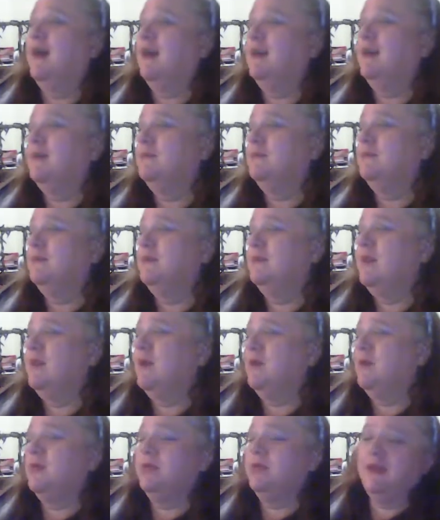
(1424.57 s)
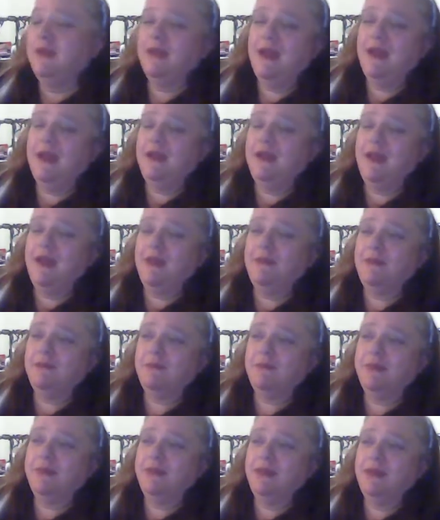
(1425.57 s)
no, I
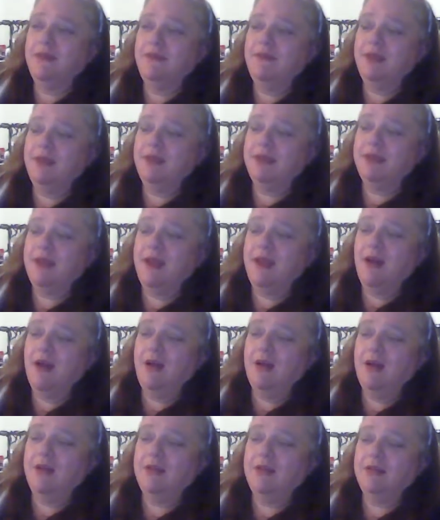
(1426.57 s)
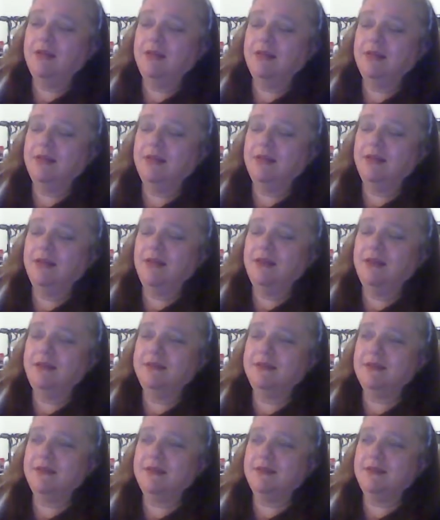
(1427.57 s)
can't believe that they all
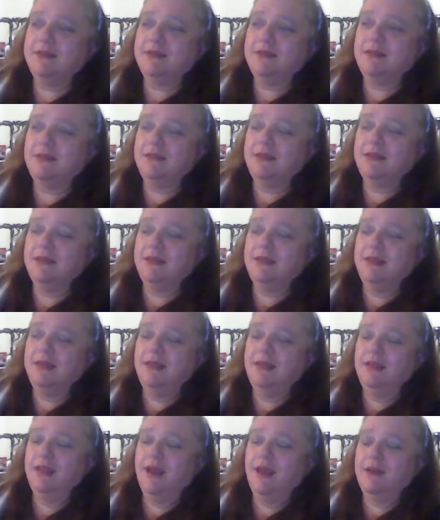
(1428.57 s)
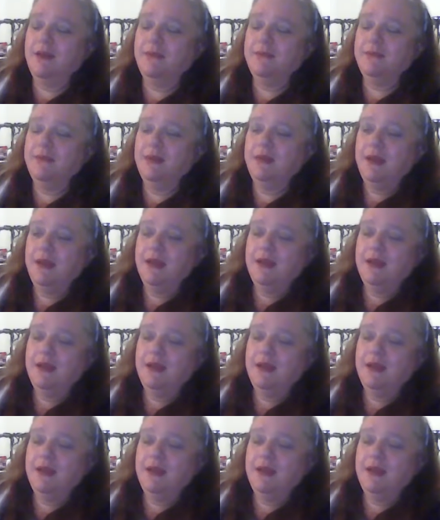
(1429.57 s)
exist um,